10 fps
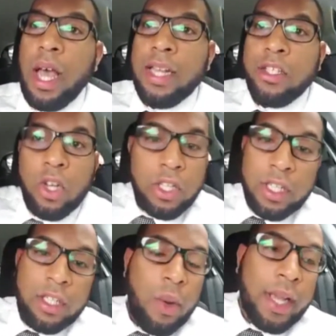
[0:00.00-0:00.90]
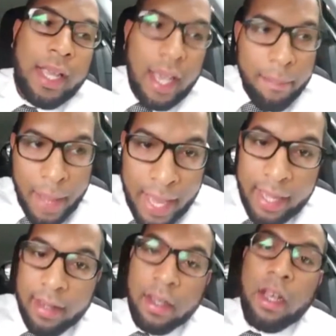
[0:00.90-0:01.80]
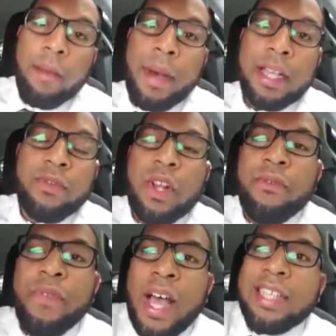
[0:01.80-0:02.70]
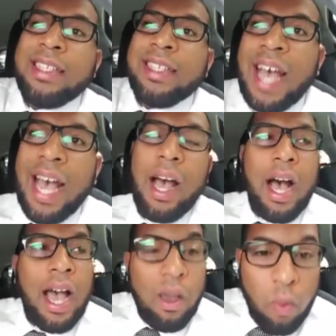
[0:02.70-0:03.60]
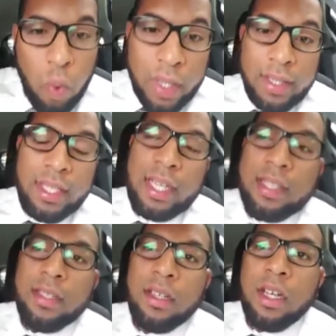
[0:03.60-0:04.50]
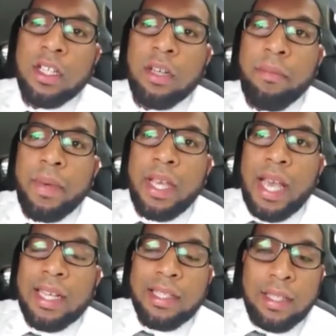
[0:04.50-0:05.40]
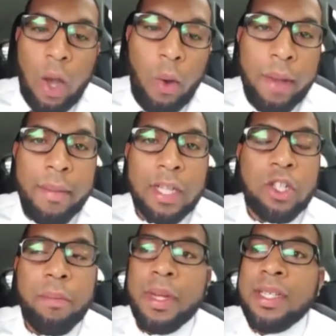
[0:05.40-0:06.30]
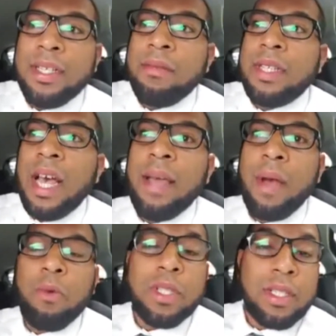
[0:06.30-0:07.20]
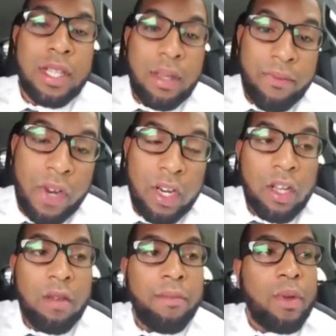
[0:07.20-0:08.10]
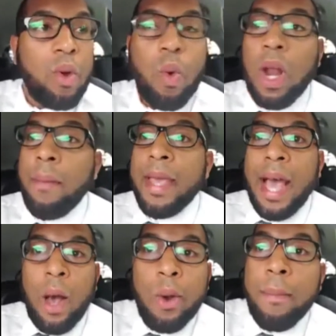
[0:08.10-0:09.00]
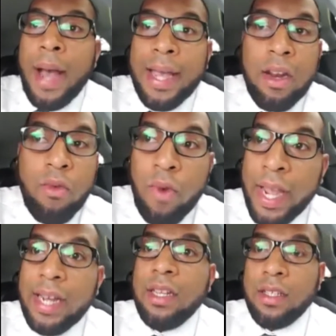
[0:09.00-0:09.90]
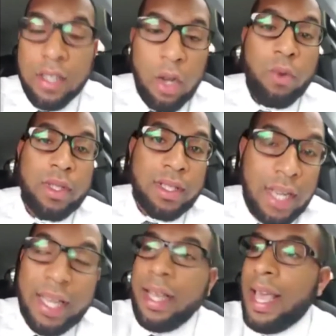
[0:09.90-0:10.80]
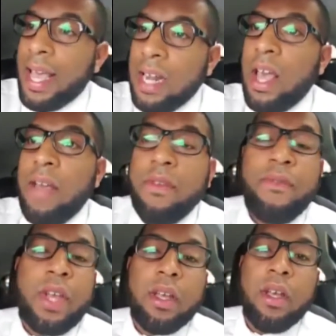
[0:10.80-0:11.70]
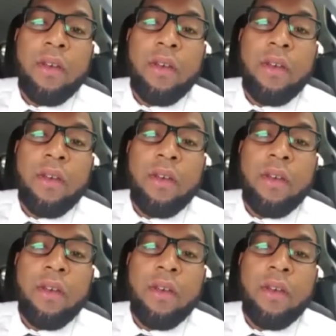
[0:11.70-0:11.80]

And it's not just so I can get paid, but it's for the fact that I wanted to be excel in my job. But at the same time, I will sit in front of the computer while I'll be out and about in the rain, the snow, the sleet, any, everything.